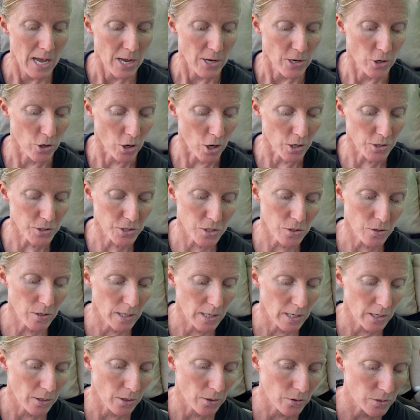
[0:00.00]
You're also
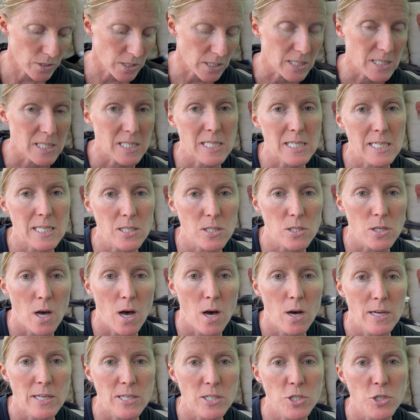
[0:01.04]
gonna go to
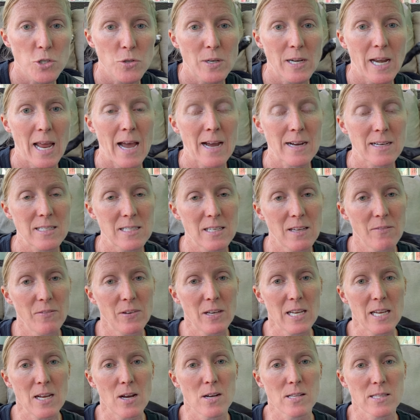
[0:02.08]
Seesaw and do an
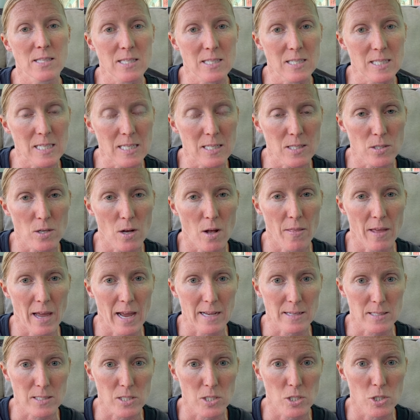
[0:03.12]
activity on Seesaw that
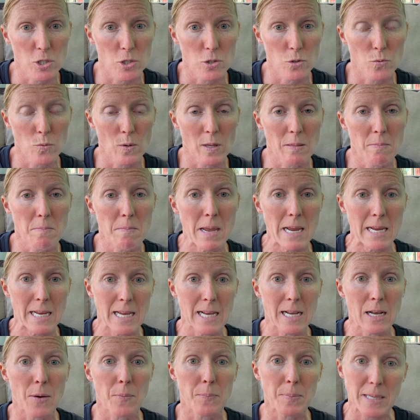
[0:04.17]
has to do with
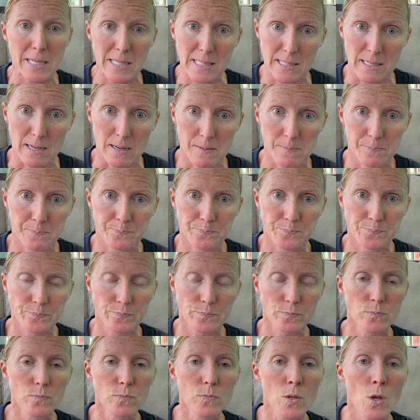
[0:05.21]
making a pizza.
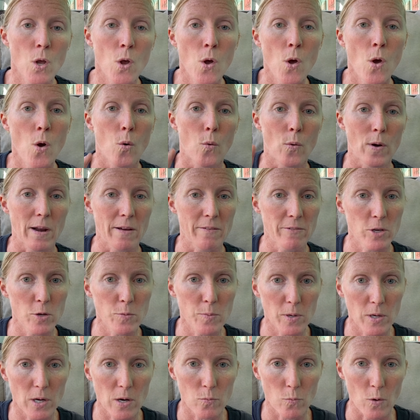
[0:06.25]
Whatever you
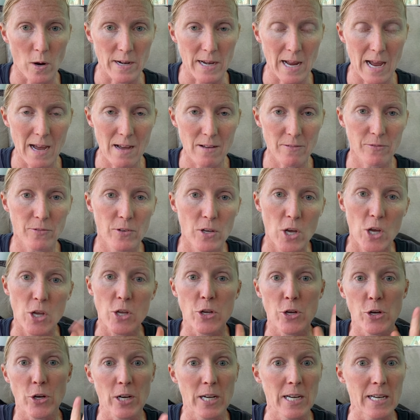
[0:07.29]
put on one half,
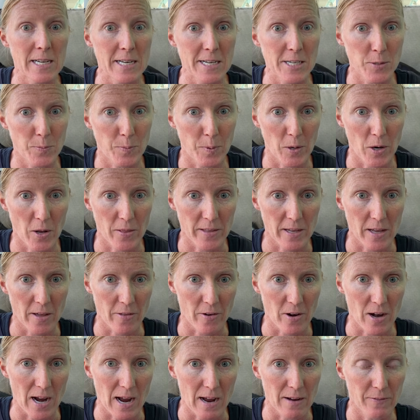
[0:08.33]
you're gonna need to put on the
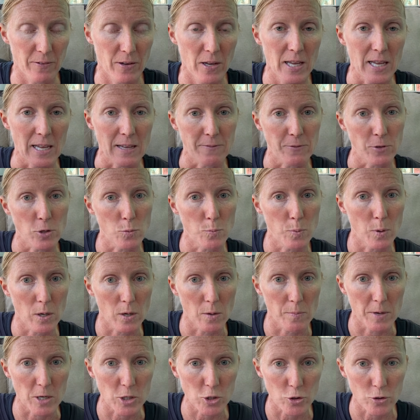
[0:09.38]
other half. If you put
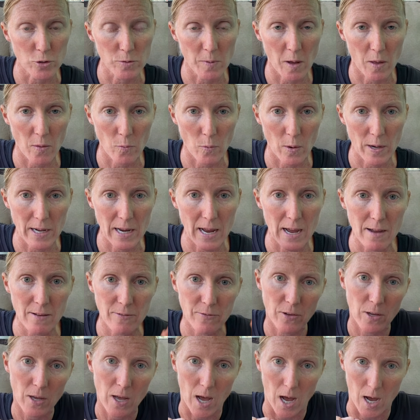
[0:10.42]
a mushroom on one
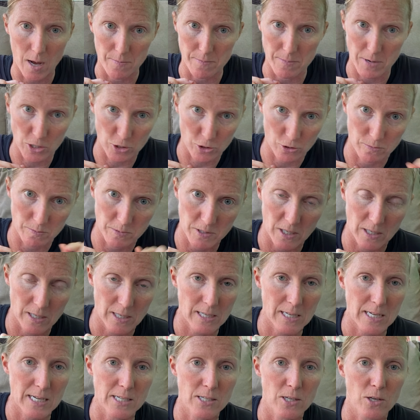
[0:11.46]
half, a mushroom's
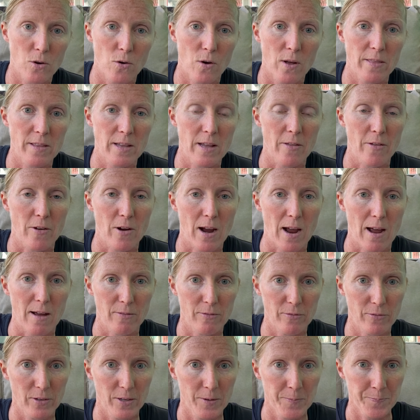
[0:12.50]
gonna need to go on the other
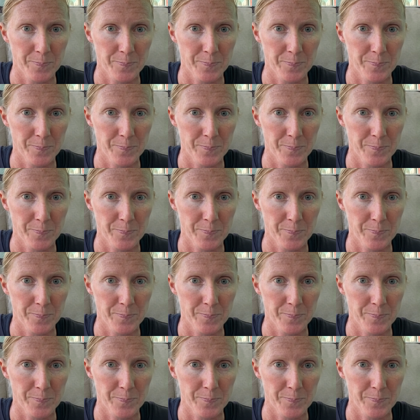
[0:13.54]
half.